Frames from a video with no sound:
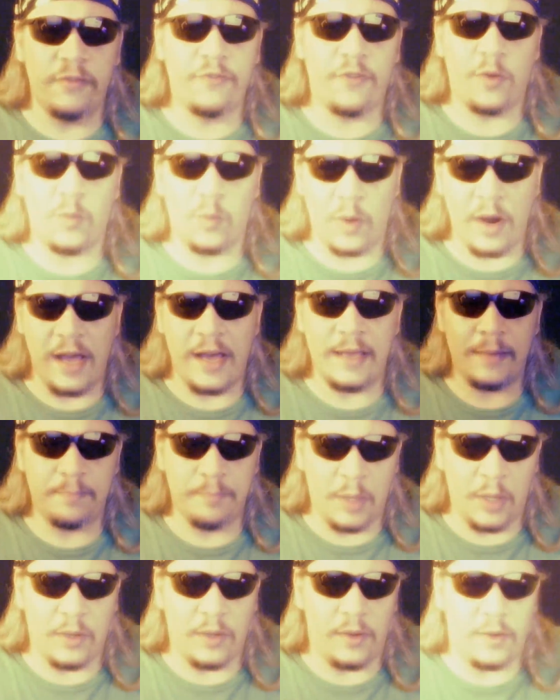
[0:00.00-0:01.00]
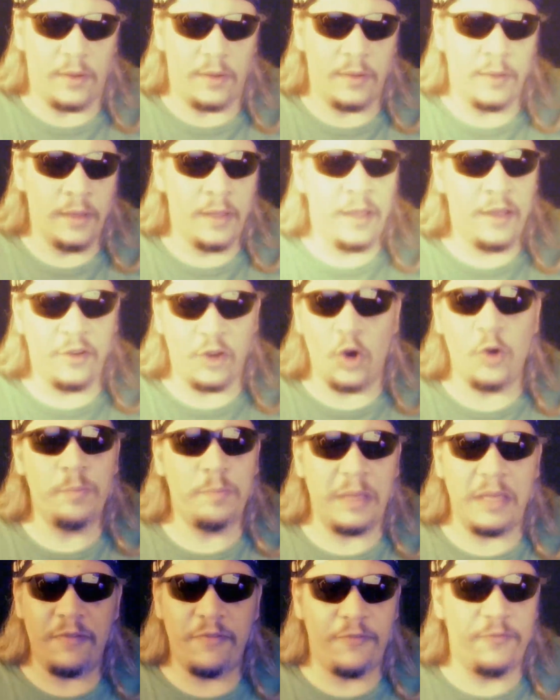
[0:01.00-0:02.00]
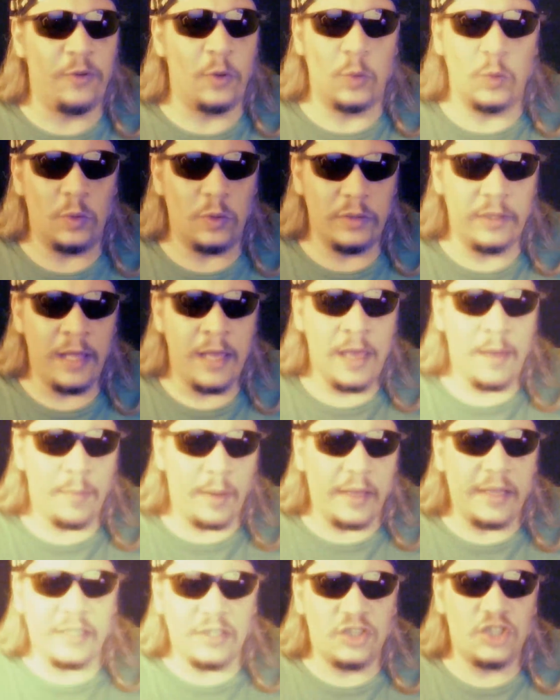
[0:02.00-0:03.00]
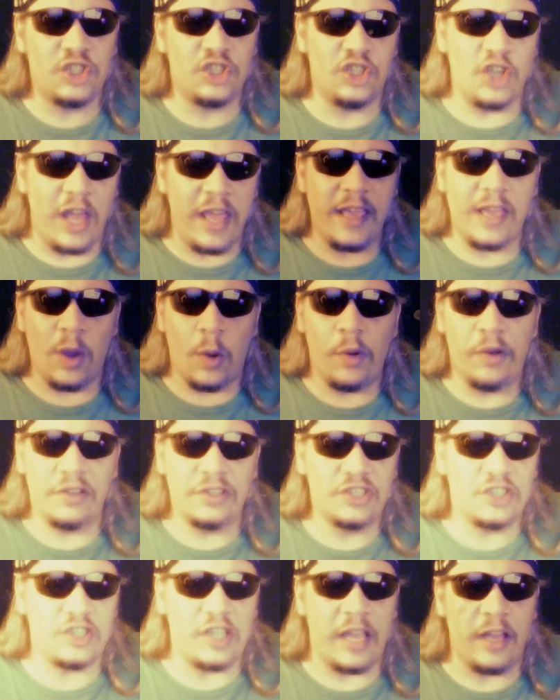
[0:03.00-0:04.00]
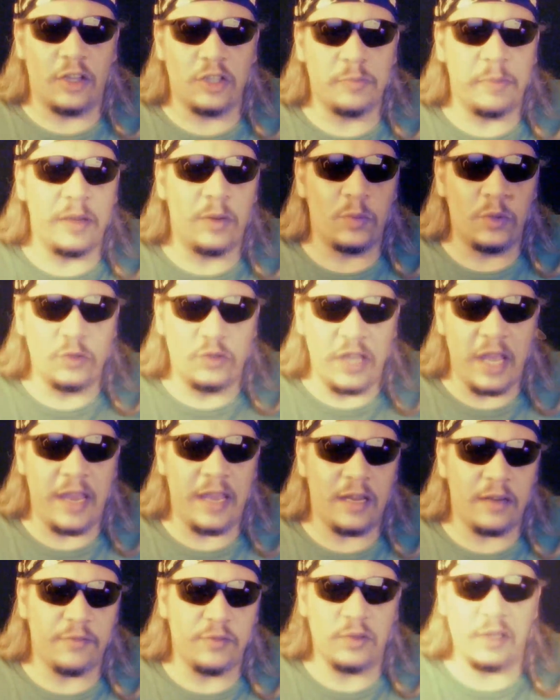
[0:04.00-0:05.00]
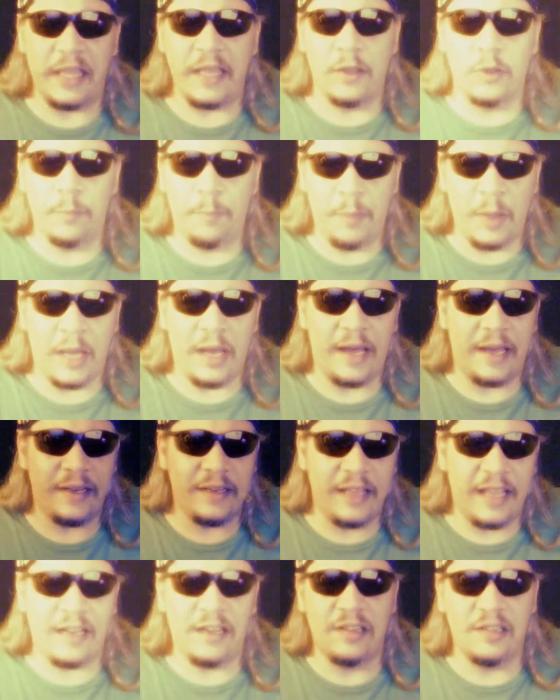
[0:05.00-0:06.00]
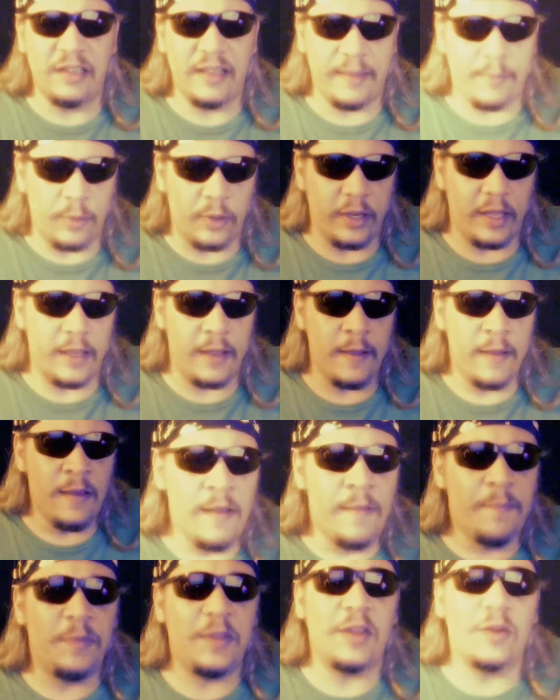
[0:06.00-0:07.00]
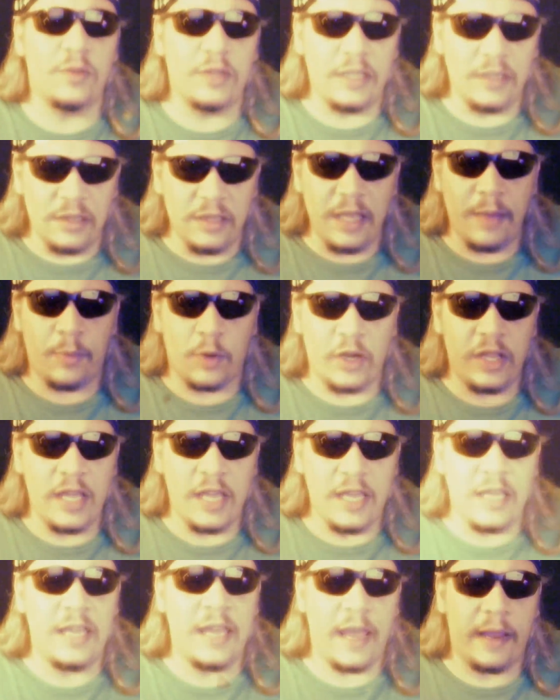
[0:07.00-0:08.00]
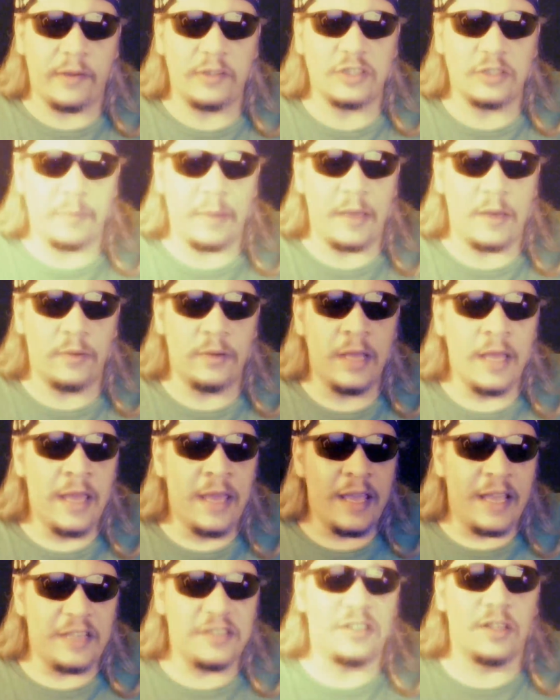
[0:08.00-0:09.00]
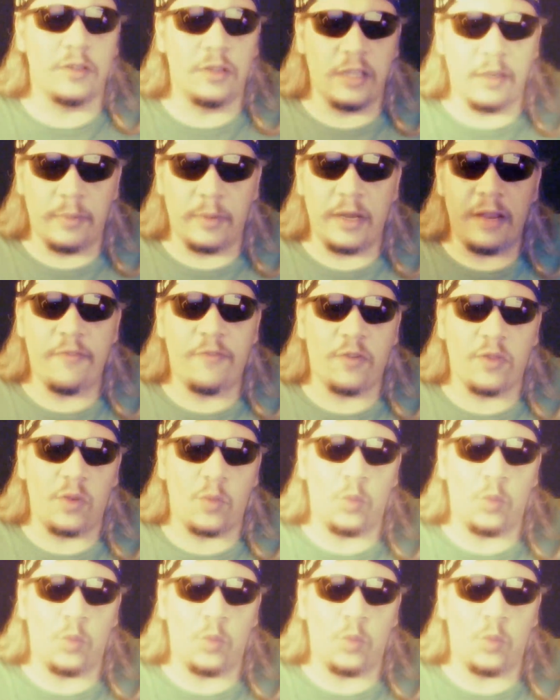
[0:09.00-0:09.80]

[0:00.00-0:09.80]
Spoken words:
for Ron Paul. Don't be fooled by his snake oil salesman routine of legal pot and liberty. The only liberty he cares about is the liberty for the